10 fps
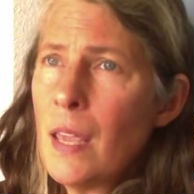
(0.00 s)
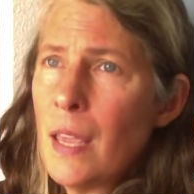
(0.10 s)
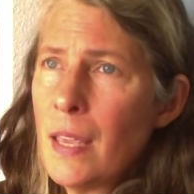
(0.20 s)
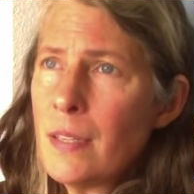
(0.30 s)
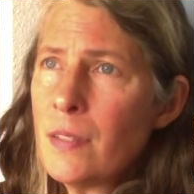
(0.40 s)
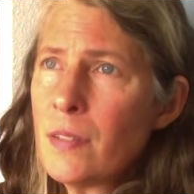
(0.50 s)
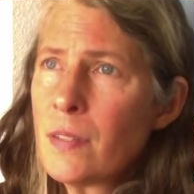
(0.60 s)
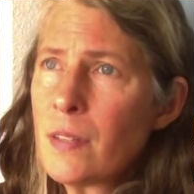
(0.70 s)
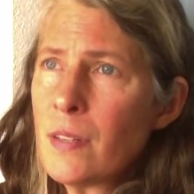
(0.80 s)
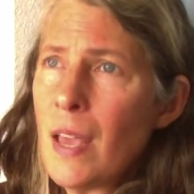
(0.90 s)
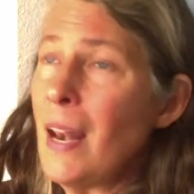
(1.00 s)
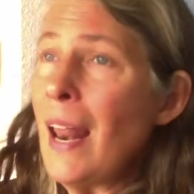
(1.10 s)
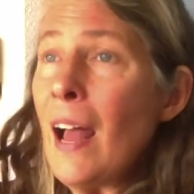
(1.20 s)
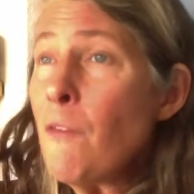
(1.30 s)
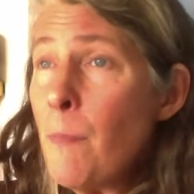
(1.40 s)
is,
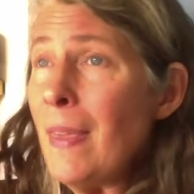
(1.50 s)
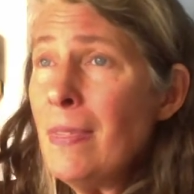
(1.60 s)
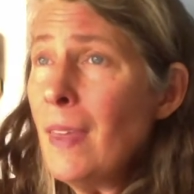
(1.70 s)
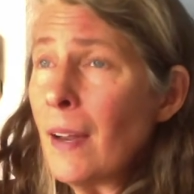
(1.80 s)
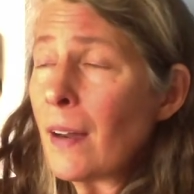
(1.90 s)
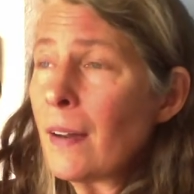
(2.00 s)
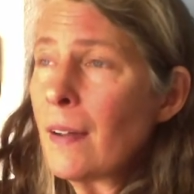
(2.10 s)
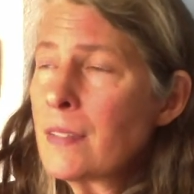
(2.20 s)
and I've been there.